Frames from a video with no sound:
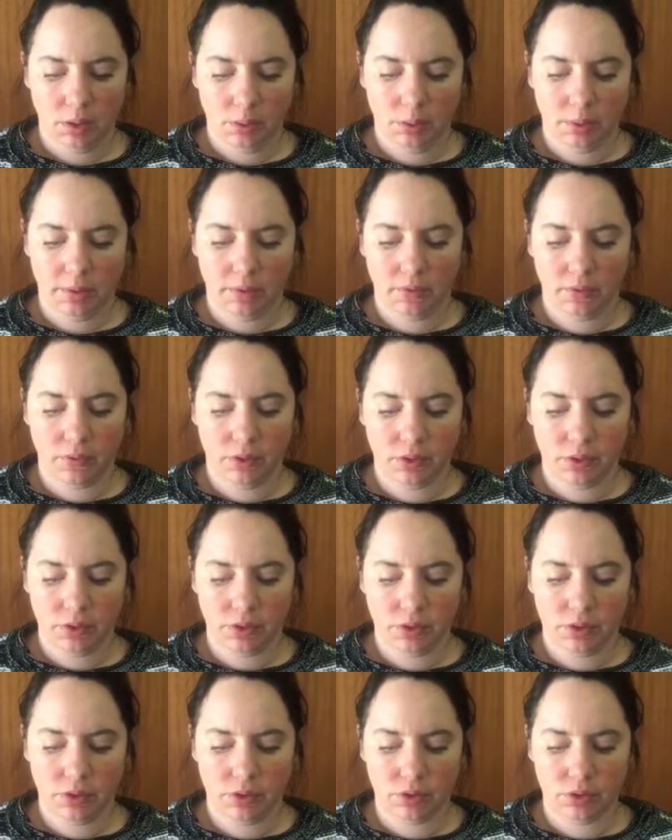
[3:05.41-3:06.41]
We revealed
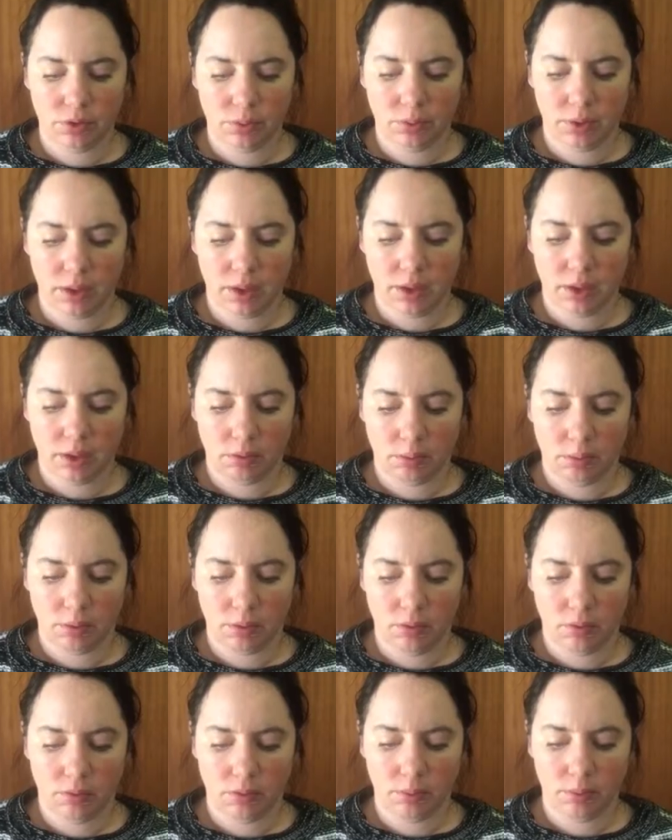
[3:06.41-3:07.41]
the children were getting
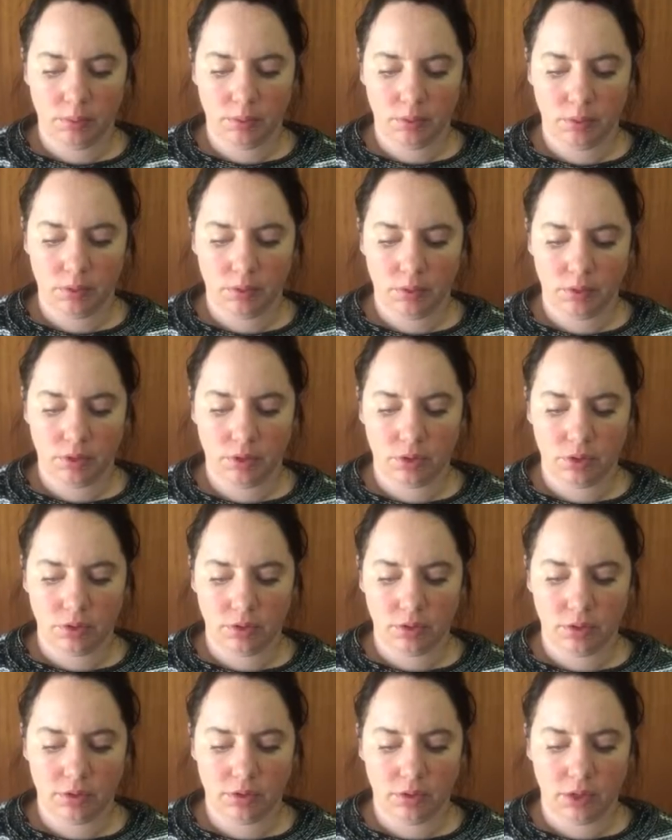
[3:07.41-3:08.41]
removed
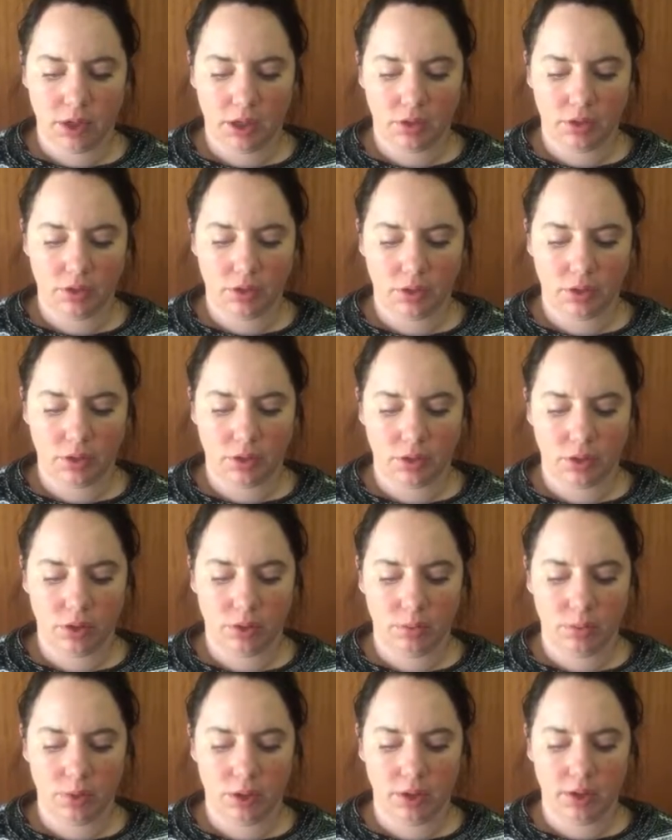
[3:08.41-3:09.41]
during the slideshow and
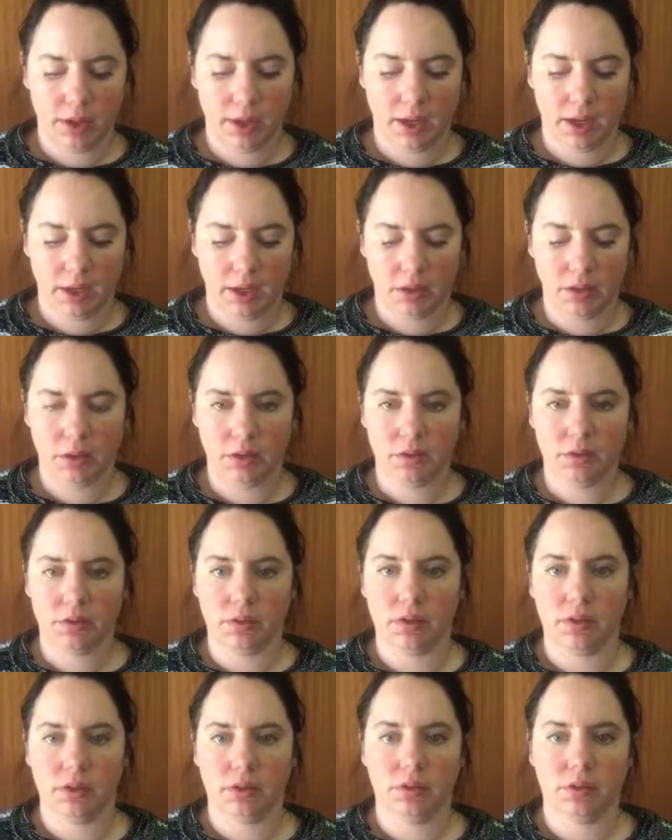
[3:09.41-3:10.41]
communicating
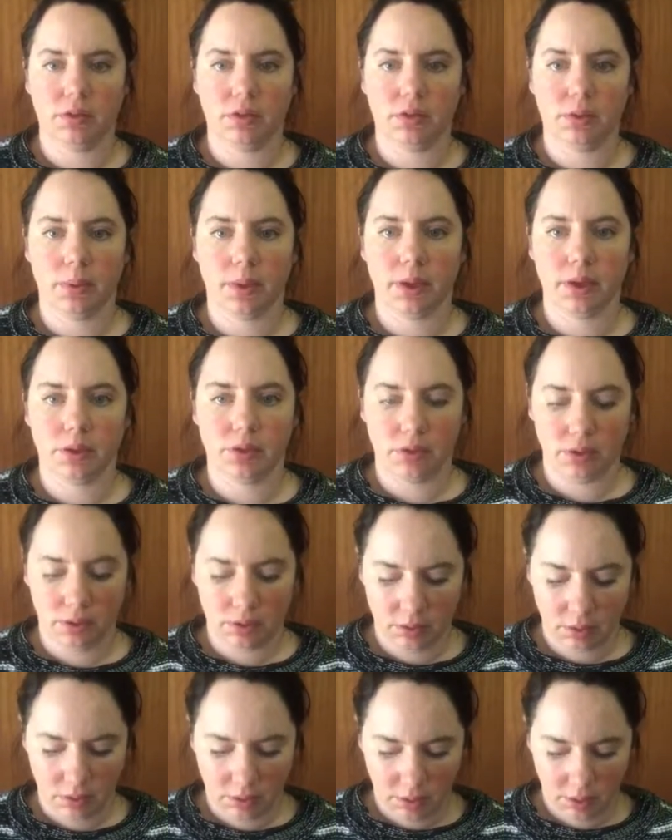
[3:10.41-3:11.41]
this in the
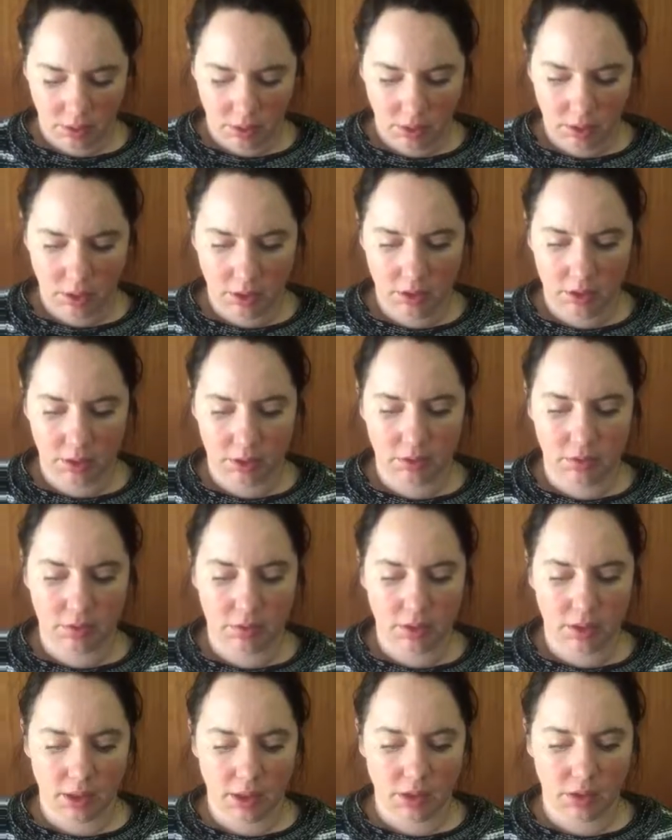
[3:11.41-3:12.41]
situation, in the
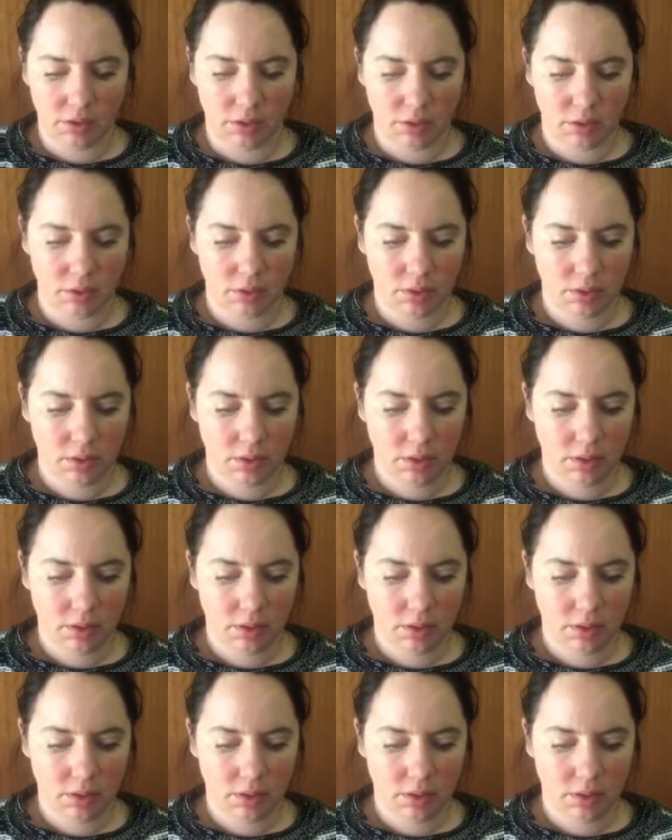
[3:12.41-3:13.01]
installation.